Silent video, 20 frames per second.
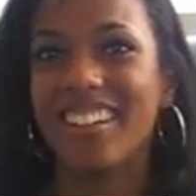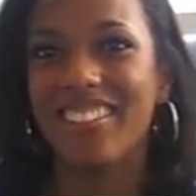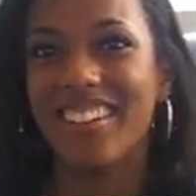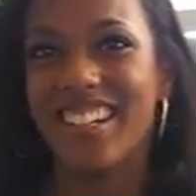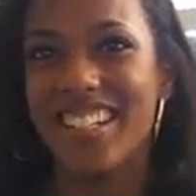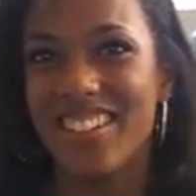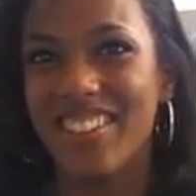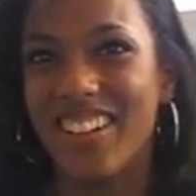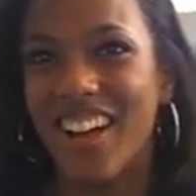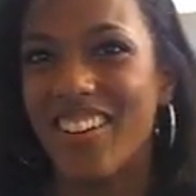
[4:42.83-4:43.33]

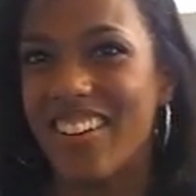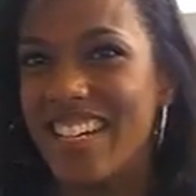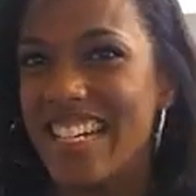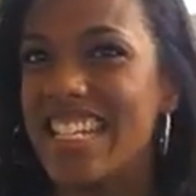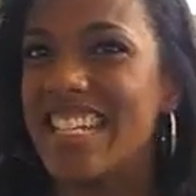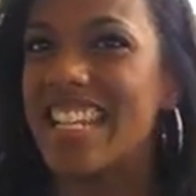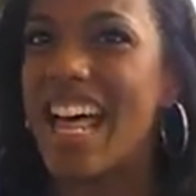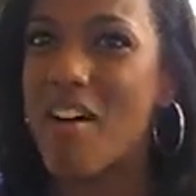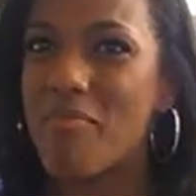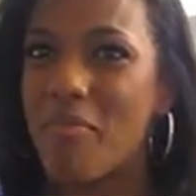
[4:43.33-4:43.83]
When you go
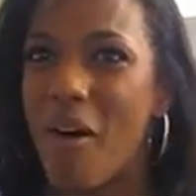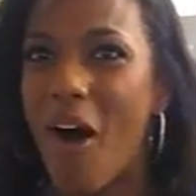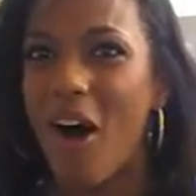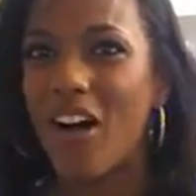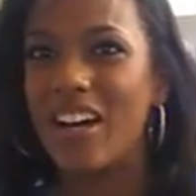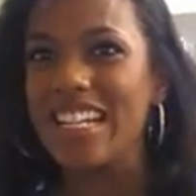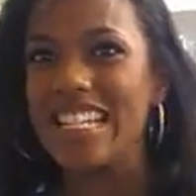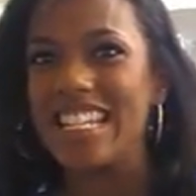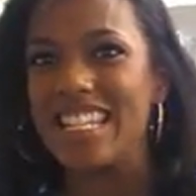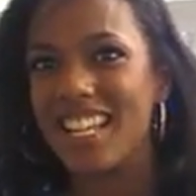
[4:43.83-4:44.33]
into that
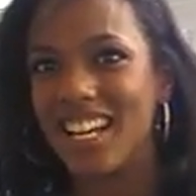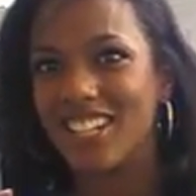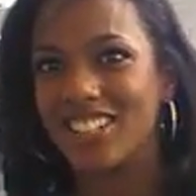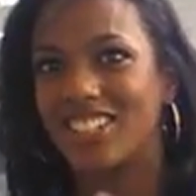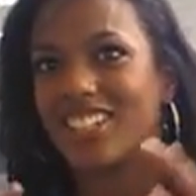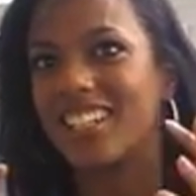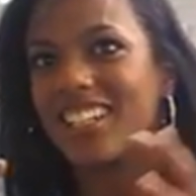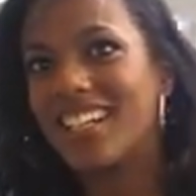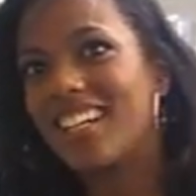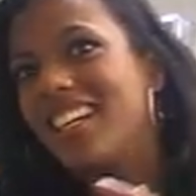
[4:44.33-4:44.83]
part, it's
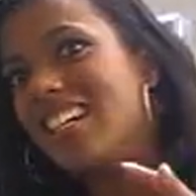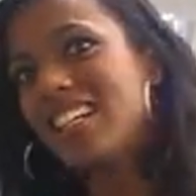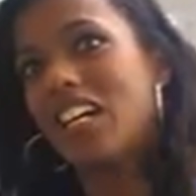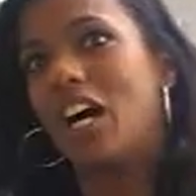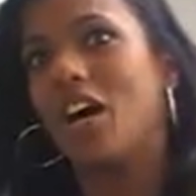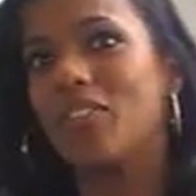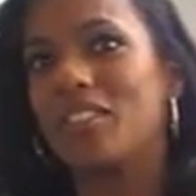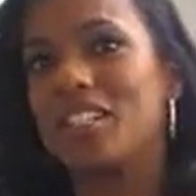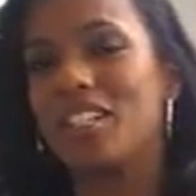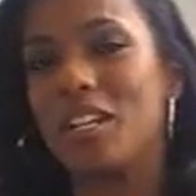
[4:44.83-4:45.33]
such a
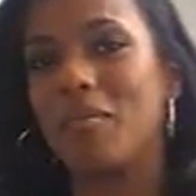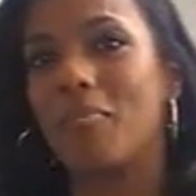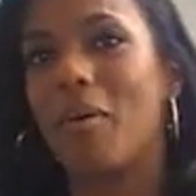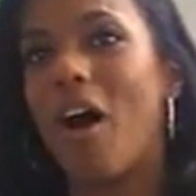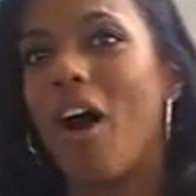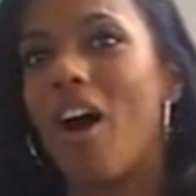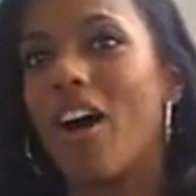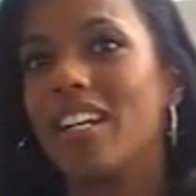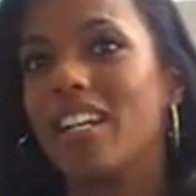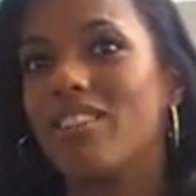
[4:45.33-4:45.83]
coveted
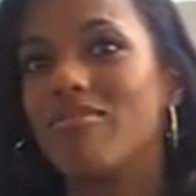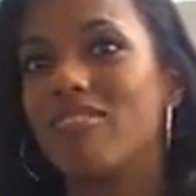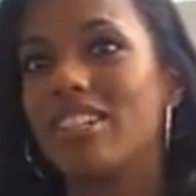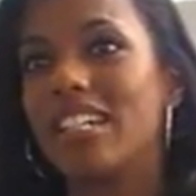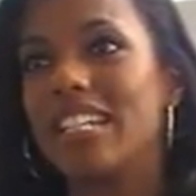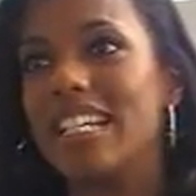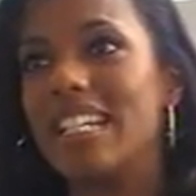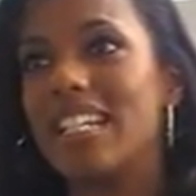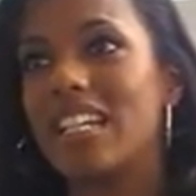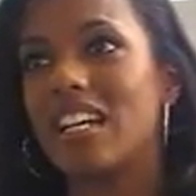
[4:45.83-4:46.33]
part, and it
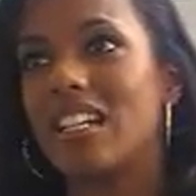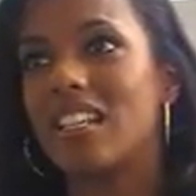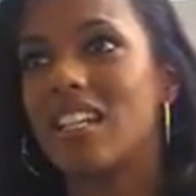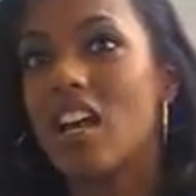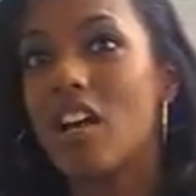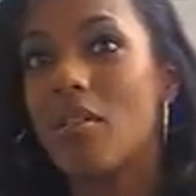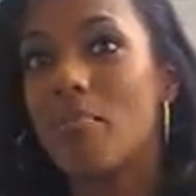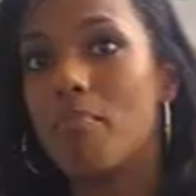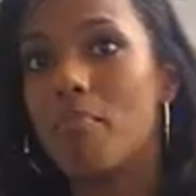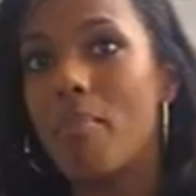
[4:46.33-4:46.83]
really
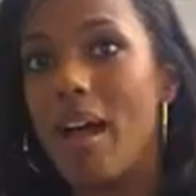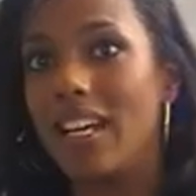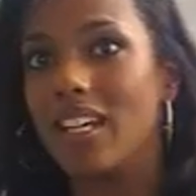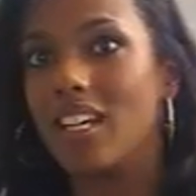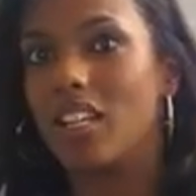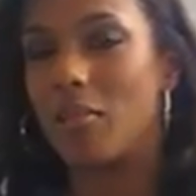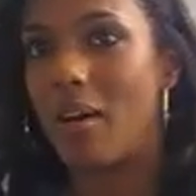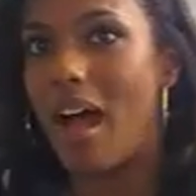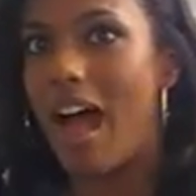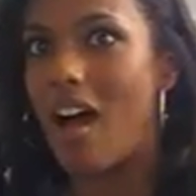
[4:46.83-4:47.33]
does
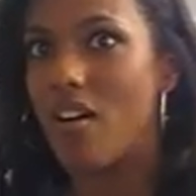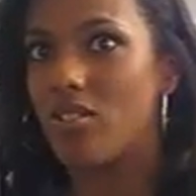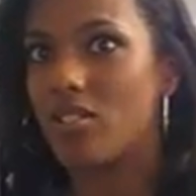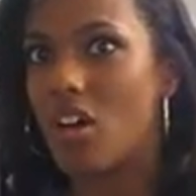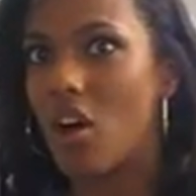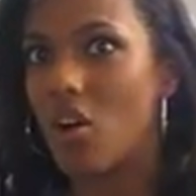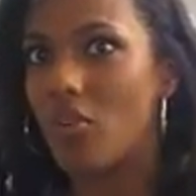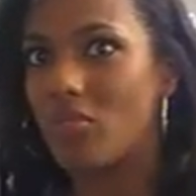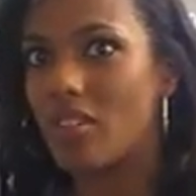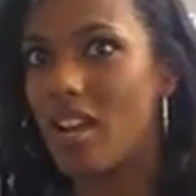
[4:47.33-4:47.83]
make you a
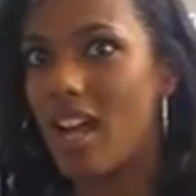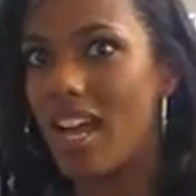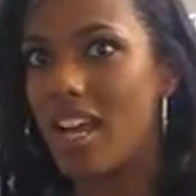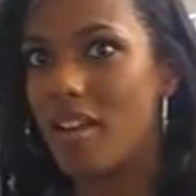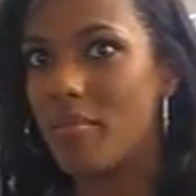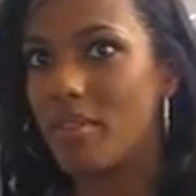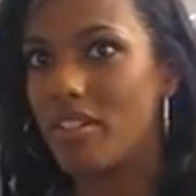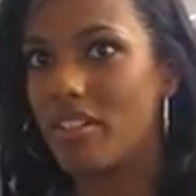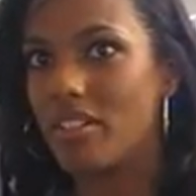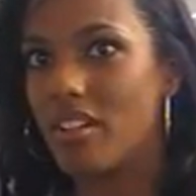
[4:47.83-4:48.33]
household
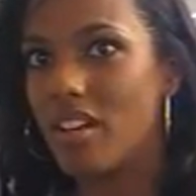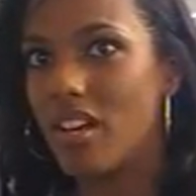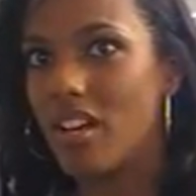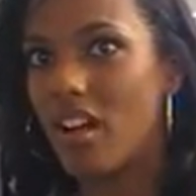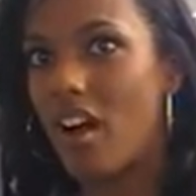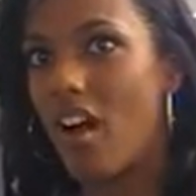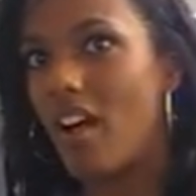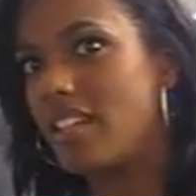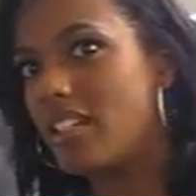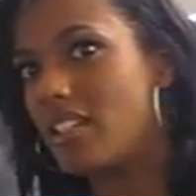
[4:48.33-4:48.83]
name
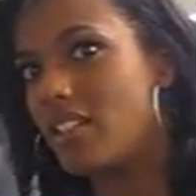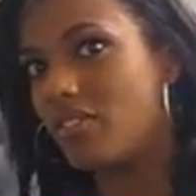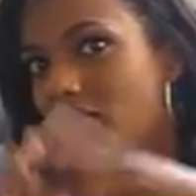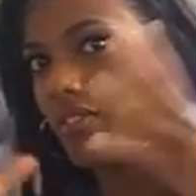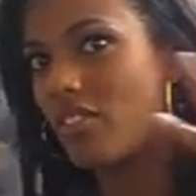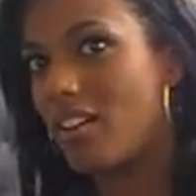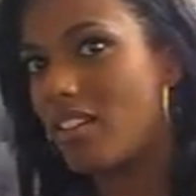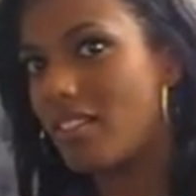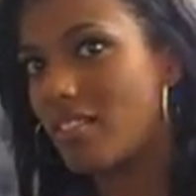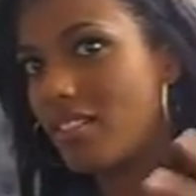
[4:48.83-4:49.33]
and kind of
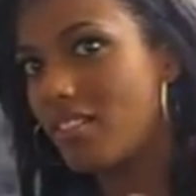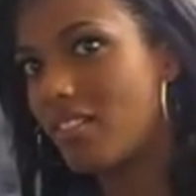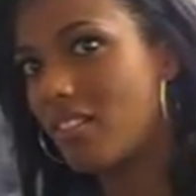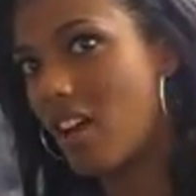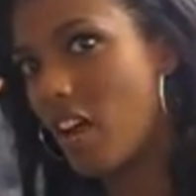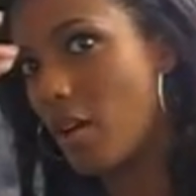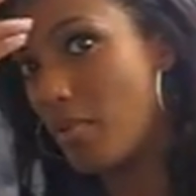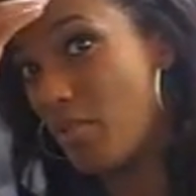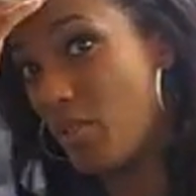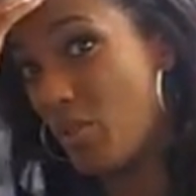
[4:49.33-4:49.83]

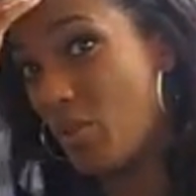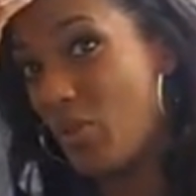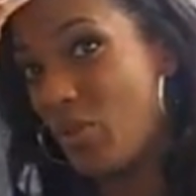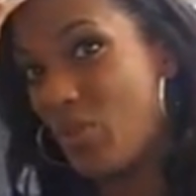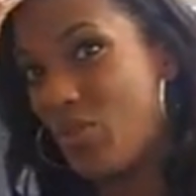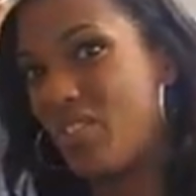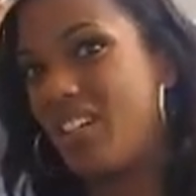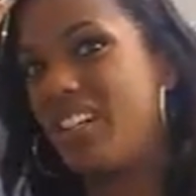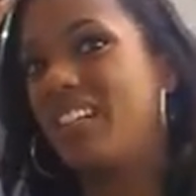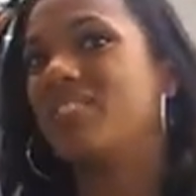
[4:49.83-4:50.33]
open
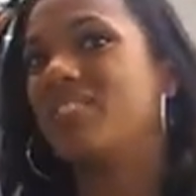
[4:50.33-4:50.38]
doors really.